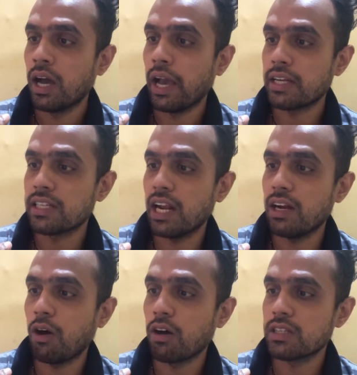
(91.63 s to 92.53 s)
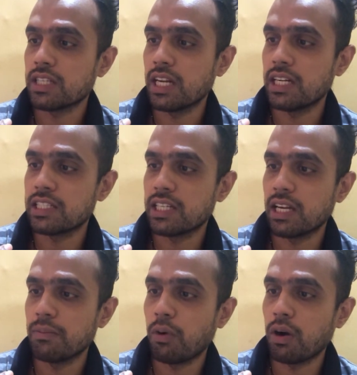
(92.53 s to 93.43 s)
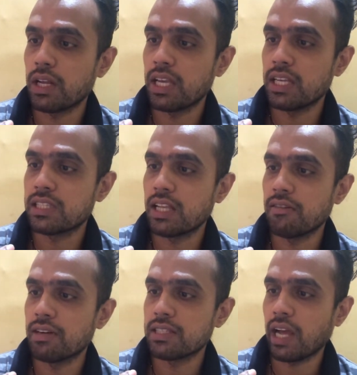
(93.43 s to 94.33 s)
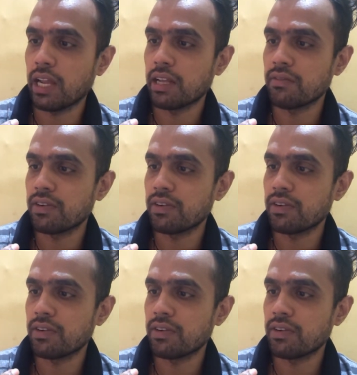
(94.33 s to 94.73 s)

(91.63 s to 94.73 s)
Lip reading: Extra long stainless steel body, silver shining.